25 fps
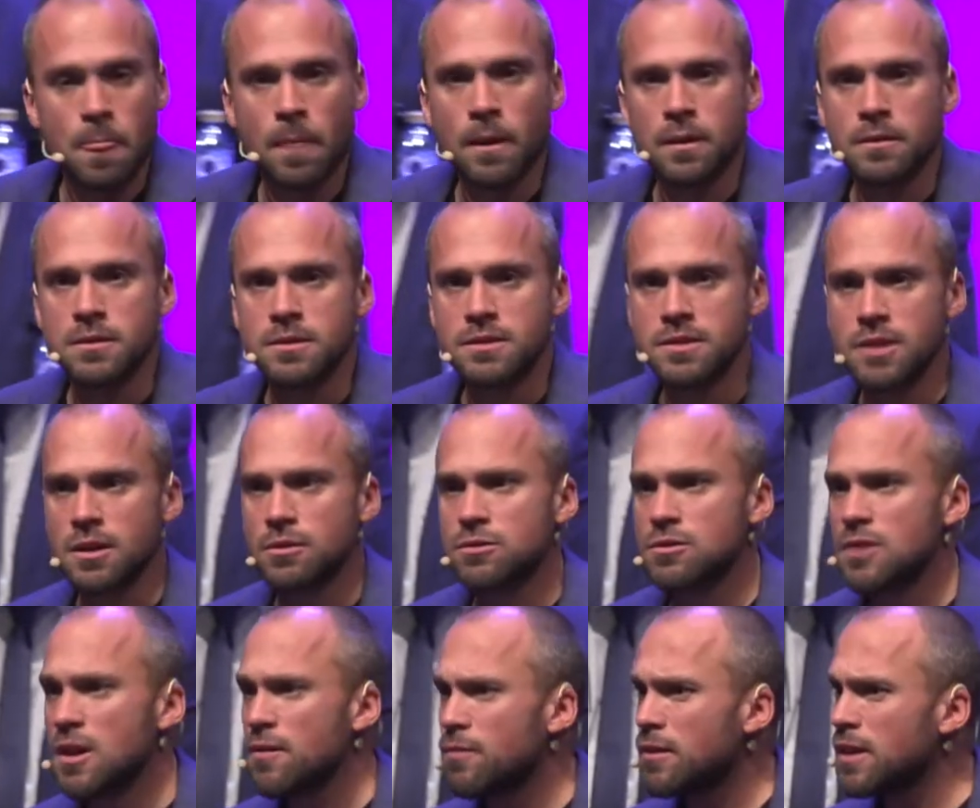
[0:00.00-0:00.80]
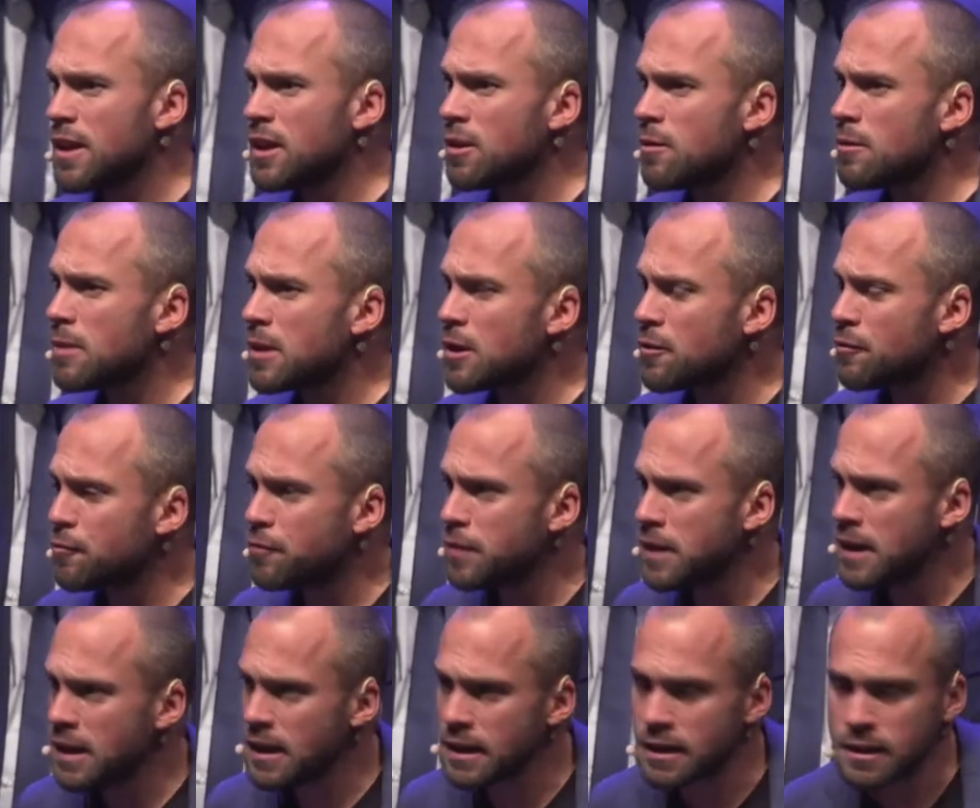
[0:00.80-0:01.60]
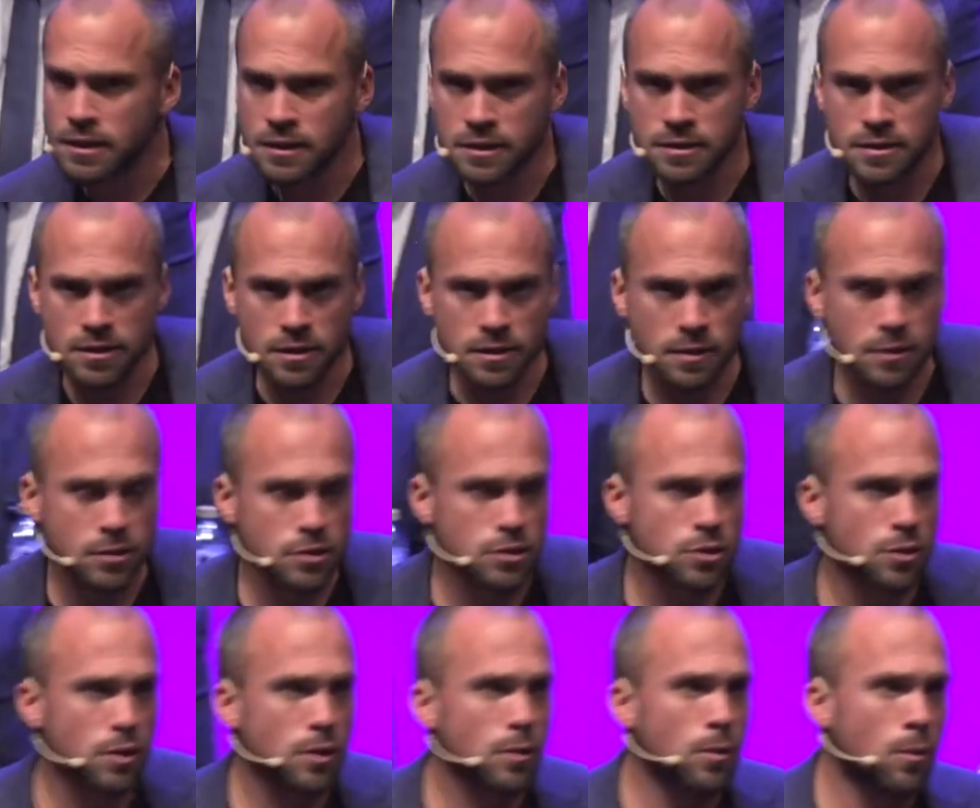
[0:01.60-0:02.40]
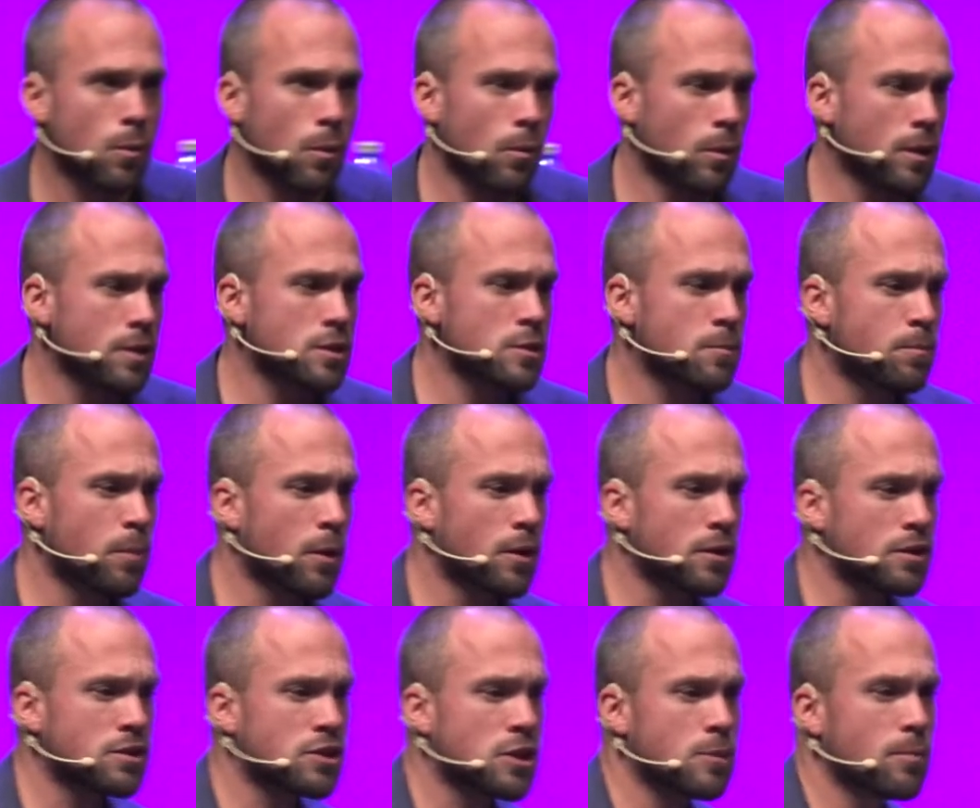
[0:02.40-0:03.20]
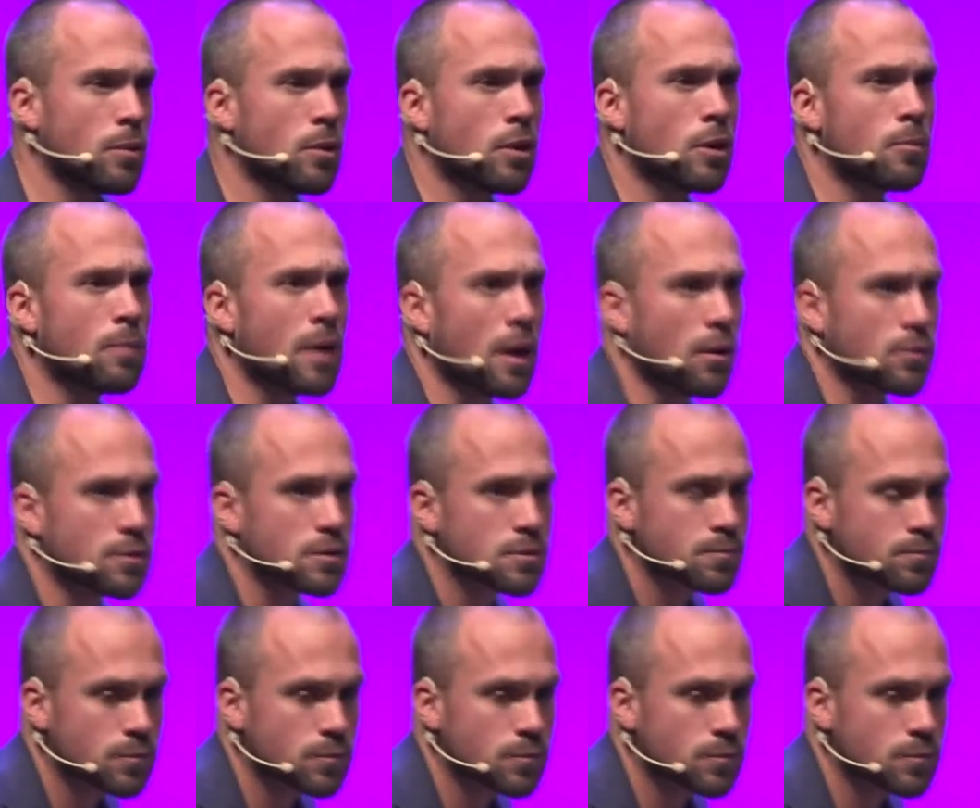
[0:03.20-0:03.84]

So to have a little bit of feeling, this is short, what is a partnership all about?